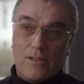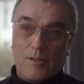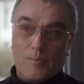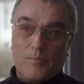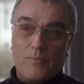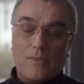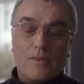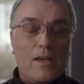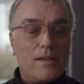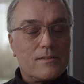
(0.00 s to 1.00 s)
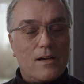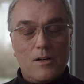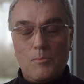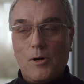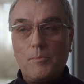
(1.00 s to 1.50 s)
As
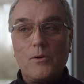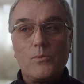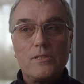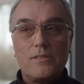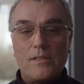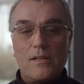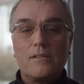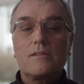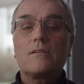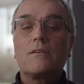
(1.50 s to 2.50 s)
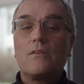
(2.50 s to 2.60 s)
Karl Popper once said,